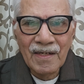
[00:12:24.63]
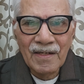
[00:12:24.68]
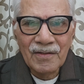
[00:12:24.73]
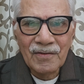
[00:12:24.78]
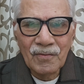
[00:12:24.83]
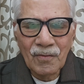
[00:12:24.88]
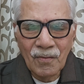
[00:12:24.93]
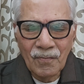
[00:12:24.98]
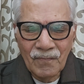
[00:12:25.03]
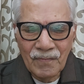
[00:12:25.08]

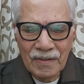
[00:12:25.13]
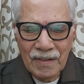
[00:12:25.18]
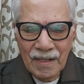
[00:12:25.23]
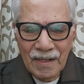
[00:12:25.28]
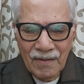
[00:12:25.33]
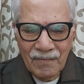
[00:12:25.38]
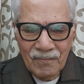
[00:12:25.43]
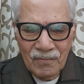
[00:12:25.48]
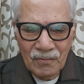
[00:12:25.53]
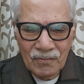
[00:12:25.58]
So we
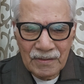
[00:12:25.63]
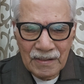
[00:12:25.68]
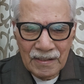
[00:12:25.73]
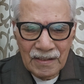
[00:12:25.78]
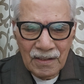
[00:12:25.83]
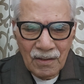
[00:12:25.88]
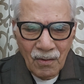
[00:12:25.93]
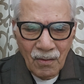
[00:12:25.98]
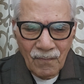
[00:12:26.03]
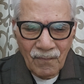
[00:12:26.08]
have to
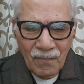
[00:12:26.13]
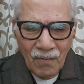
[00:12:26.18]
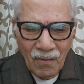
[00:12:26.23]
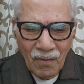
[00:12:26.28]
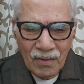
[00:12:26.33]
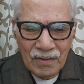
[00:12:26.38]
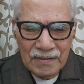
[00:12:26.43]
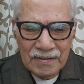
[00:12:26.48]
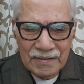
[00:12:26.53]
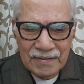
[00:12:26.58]
think of
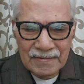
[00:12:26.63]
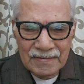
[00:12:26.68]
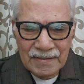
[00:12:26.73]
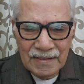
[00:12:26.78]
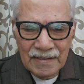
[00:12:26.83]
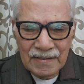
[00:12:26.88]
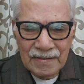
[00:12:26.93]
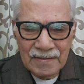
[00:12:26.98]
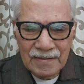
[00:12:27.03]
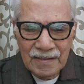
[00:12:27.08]
all these
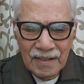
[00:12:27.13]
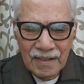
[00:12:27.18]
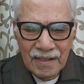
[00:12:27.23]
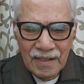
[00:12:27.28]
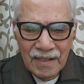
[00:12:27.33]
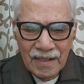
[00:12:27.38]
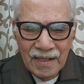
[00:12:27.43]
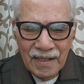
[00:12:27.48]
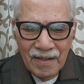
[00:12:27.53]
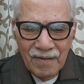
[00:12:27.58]
things:
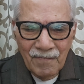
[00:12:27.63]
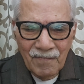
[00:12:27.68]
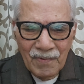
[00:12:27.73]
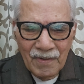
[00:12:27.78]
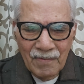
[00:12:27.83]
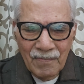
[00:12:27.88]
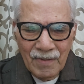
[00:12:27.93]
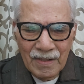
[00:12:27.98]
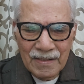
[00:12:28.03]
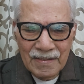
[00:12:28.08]

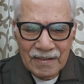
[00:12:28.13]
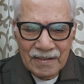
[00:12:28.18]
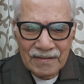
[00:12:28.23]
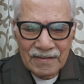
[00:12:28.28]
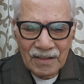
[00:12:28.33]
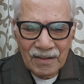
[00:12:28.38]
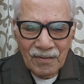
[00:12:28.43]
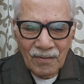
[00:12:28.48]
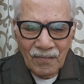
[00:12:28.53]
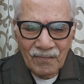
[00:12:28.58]

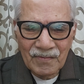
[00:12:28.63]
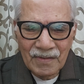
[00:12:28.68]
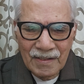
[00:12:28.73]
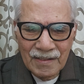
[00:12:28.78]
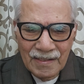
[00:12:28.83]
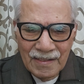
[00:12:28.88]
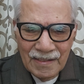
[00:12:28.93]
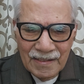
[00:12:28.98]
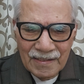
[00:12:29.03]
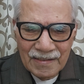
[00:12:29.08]
implementation of the
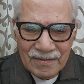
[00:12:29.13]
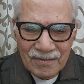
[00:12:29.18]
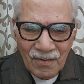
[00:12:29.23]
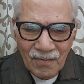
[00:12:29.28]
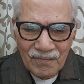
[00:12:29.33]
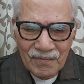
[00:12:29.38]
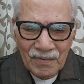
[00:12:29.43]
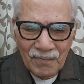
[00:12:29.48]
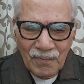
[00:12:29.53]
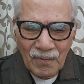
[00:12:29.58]
release
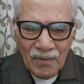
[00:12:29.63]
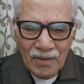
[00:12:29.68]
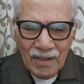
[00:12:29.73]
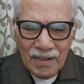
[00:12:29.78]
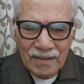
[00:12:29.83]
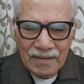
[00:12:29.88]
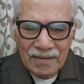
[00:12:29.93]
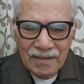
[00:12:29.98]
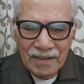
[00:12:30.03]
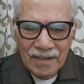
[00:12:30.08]
of the
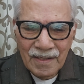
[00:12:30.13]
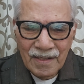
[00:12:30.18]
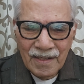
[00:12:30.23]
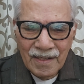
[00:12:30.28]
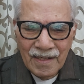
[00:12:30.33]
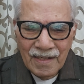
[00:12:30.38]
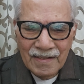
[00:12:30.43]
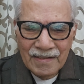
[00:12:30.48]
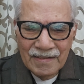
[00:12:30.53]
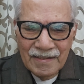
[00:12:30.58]
product,
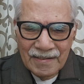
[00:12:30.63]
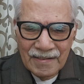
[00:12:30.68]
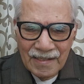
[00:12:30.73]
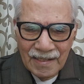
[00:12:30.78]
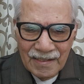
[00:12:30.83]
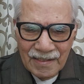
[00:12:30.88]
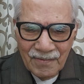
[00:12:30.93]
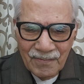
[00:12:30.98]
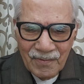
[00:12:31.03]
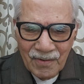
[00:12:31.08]
the
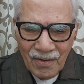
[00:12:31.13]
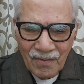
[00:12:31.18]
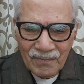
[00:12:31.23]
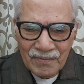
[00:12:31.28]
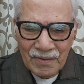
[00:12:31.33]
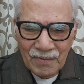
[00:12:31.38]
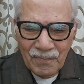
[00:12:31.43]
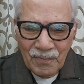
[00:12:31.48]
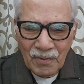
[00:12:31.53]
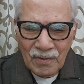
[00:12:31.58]
delivery of
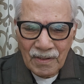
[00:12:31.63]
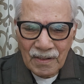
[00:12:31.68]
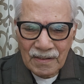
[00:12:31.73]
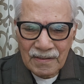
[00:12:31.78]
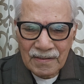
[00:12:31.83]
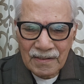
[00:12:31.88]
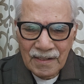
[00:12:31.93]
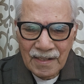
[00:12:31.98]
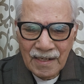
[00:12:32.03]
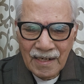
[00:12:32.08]
the
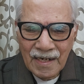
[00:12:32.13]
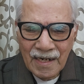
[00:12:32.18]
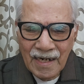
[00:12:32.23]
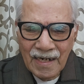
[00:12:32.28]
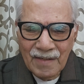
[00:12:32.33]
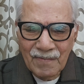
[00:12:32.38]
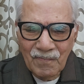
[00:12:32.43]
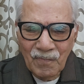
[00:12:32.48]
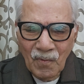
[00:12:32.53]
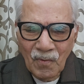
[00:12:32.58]
product,
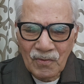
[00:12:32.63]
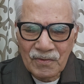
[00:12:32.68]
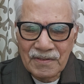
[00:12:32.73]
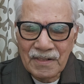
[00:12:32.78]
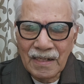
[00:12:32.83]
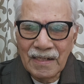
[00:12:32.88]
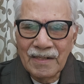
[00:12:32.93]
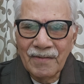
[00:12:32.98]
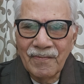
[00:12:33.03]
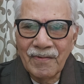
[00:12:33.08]
and
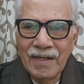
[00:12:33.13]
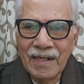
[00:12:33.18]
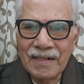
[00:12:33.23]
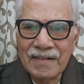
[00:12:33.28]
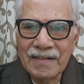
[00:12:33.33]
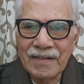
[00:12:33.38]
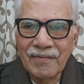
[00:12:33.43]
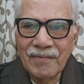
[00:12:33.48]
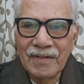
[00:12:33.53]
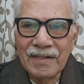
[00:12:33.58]
post-delivery
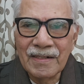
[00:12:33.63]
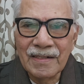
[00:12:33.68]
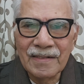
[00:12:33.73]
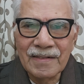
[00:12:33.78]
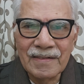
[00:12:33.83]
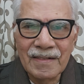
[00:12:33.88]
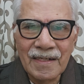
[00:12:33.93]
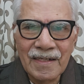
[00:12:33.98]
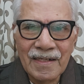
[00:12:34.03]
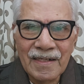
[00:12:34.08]

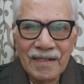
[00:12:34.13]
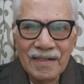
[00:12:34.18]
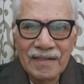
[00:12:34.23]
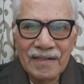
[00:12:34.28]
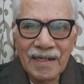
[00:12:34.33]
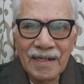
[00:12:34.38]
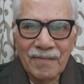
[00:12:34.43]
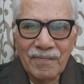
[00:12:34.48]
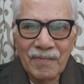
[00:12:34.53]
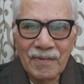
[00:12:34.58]
activities.
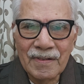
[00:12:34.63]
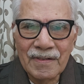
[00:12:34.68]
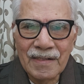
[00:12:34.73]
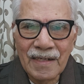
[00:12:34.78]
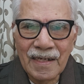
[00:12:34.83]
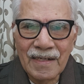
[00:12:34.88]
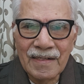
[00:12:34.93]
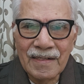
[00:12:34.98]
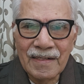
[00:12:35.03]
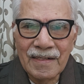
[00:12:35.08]
That means
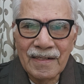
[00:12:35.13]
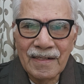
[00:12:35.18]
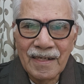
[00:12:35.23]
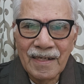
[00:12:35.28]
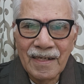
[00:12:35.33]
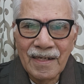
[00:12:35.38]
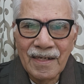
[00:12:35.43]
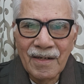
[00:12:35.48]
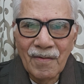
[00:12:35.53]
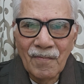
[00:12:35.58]
any
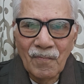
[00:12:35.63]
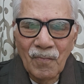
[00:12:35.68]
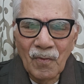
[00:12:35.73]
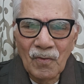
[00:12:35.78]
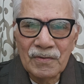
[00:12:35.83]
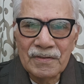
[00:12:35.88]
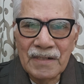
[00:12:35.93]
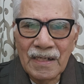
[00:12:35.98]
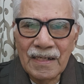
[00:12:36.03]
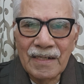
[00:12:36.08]

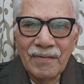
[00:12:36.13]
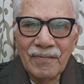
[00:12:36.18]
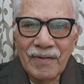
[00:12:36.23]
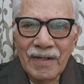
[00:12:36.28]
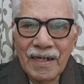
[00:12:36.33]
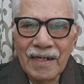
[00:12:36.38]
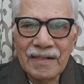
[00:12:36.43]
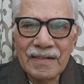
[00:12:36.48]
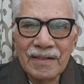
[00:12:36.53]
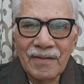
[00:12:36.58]

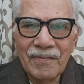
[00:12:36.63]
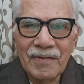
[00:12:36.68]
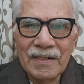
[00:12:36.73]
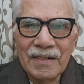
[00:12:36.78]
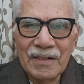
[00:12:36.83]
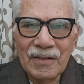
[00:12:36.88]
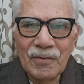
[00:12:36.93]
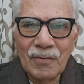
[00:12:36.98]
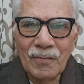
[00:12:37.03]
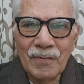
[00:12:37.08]
post-delivery
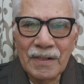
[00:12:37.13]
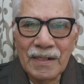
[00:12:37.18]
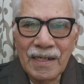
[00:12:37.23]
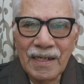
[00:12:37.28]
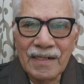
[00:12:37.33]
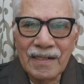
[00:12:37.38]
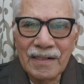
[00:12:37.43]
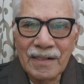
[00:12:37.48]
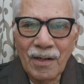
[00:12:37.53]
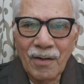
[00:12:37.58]
activity to be
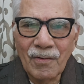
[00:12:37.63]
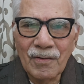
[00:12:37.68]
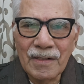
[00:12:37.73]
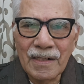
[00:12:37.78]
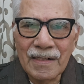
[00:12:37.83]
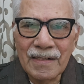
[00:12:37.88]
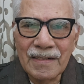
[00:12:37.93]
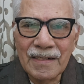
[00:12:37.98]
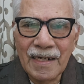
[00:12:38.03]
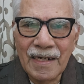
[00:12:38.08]
carried out
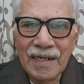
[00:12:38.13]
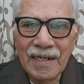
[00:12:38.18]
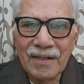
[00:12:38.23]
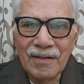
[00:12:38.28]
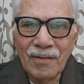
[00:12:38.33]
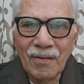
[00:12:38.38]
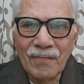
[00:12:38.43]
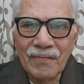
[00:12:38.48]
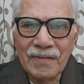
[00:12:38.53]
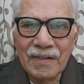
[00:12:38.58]
at the
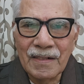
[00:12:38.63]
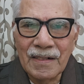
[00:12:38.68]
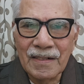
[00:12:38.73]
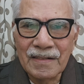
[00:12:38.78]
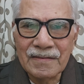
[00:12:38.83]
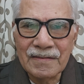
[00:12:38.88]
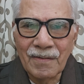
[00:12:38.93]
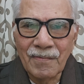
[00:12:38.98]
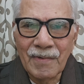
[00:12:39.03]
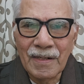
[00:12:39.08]
end of the
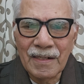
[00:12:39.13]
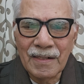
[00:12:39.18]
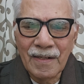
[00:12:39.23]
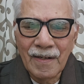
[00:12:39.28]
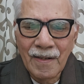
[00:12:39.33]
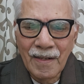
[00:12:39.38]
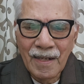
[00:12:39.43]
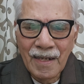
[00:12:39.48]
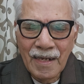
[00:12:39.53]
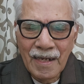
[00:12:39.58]
customer
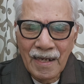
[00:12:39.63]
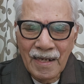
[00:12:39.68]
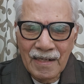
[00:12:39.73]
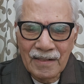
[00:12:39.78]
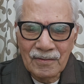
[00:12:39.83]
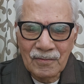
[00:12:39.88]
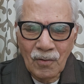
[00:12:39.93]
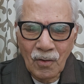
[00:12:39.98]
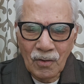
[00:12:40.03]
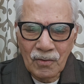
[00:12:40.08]

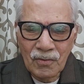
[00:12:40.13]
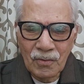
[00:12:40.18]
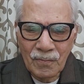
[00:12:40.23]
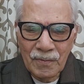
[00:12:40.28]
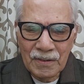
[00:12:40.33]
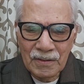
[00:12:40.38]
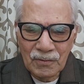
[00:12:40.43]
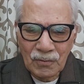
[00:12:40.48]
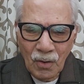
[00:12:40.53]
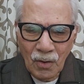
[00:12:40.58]
has got to
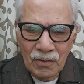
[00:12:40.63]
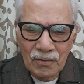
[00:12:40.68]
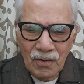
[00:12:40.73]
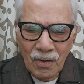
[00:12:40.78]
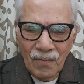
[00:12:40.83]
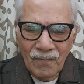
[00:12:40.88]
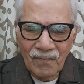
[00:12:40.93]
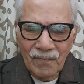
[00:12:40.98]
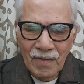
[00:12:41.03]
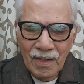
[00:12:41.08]
be thought
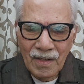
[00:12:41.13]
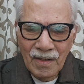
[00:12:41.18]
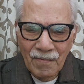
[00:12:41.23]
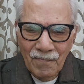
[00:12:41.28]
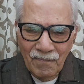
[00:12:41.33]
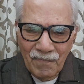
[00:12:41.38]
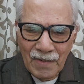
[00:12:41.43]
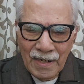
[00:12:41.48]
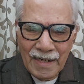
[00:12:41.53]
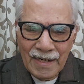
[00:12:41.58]
of,
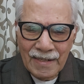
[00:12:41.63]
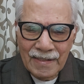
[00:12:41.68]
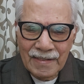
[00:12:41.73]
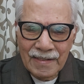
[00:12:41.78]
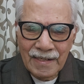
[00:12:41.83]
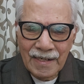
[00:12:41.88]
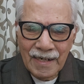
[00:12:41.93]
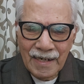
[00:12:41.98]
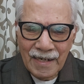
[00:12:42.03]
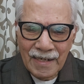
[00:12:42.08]
planned
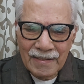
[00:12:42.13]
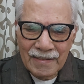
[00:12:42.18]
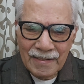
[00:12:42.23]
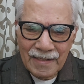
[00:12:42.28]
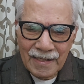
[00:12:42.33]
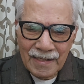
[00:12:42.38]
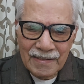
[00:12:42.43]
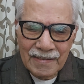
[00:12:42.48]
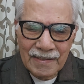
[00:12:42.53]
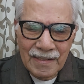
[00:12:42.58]
and
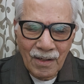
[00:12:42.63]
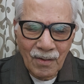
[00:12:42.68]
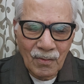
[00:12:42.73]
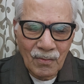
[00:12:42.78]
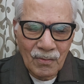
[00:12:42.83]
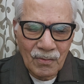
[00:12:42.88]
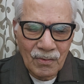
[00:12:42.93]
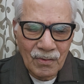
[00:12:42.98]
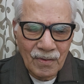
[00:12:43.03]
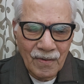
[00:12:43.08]
carried out.